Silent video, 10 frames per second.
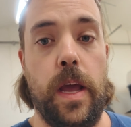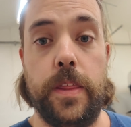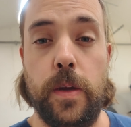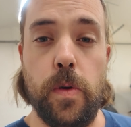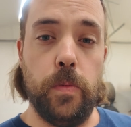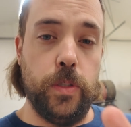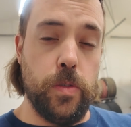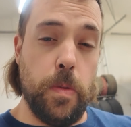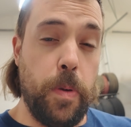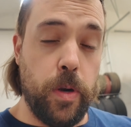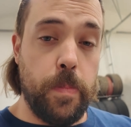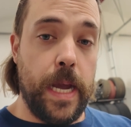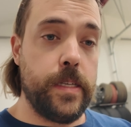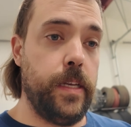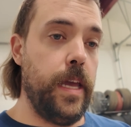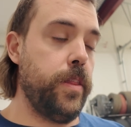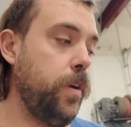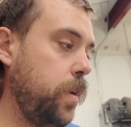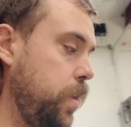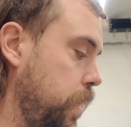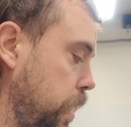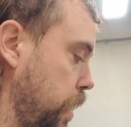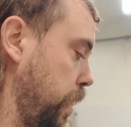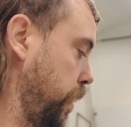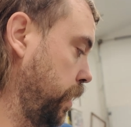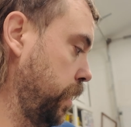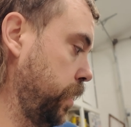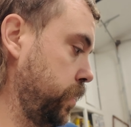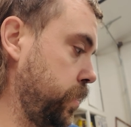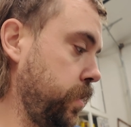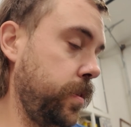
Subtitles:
I think what we'll do is we'll put it back together, and